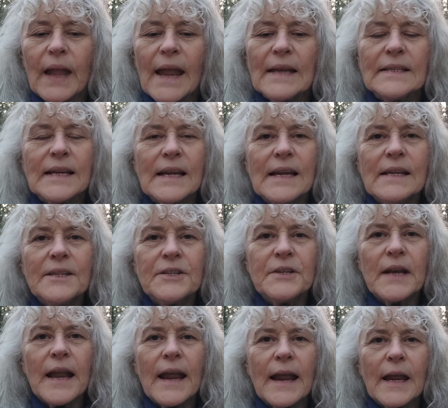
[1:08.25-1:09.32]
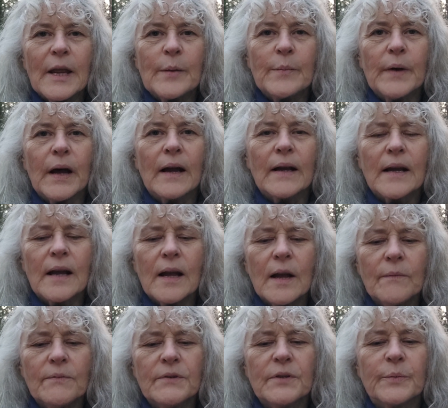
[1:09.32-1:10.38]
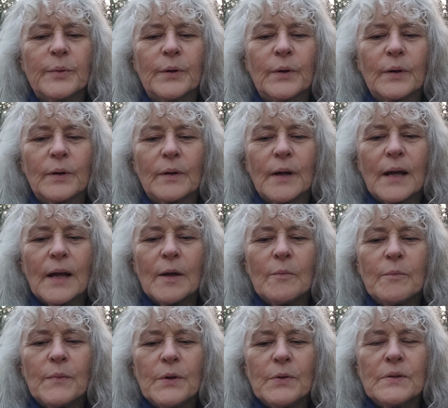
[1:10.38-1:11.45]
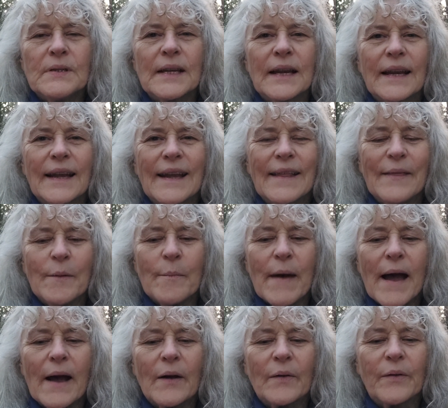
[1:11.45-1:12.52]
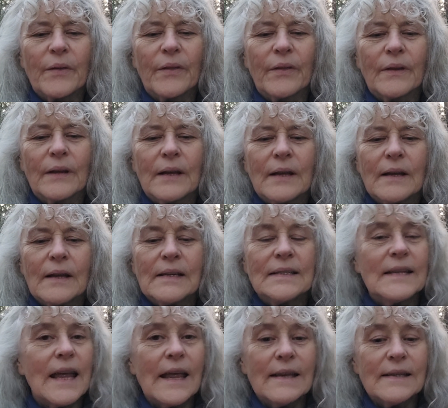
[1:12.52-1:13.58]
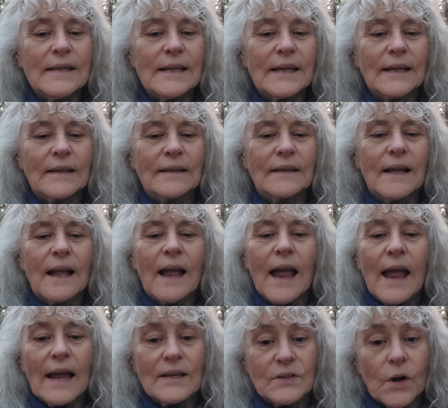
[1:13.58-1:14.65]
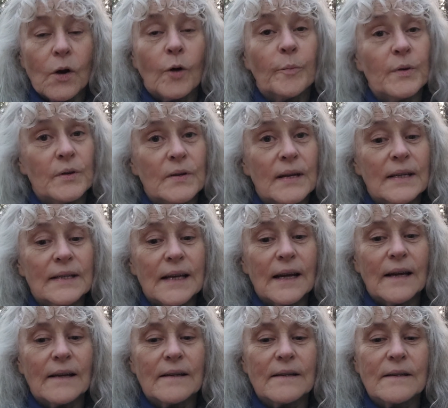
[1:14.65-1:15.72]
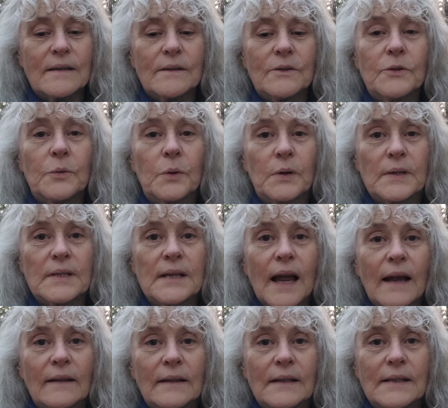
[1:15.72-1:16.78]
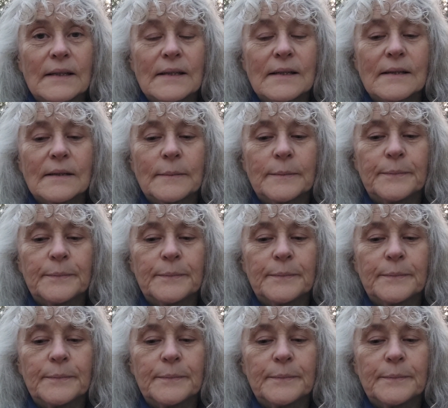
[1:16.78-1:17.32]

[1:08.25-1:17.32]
And each name a comfortable music in the mouth, tending, as all music does, toward silence.